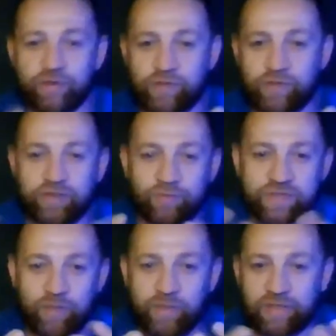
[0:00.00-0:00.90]
it
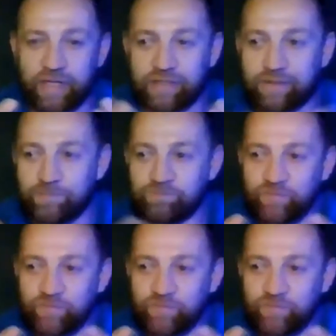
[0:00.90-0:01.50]
was a bit like